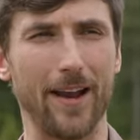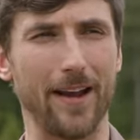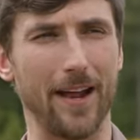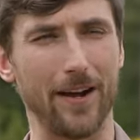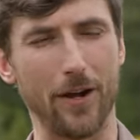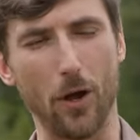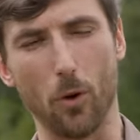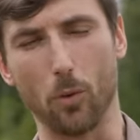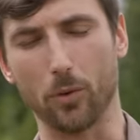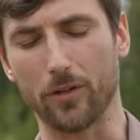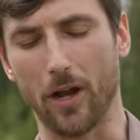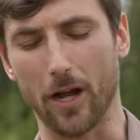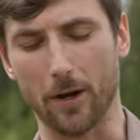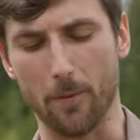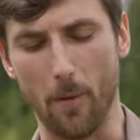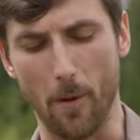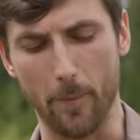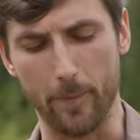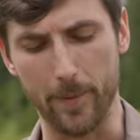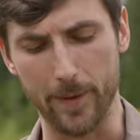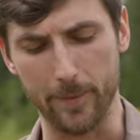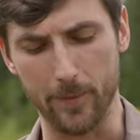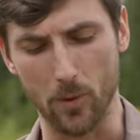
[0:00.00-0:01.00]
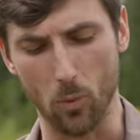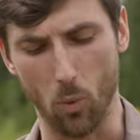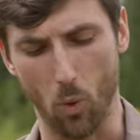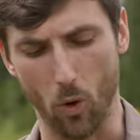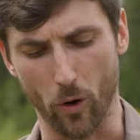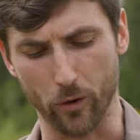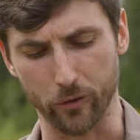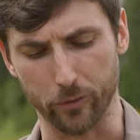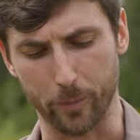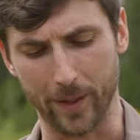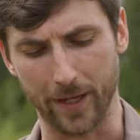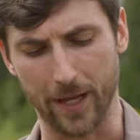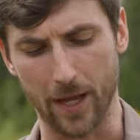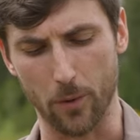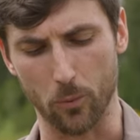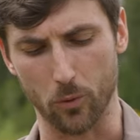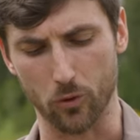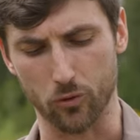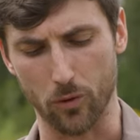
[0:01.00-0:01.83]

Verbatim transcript: And I know we're talking about BB wars, but again,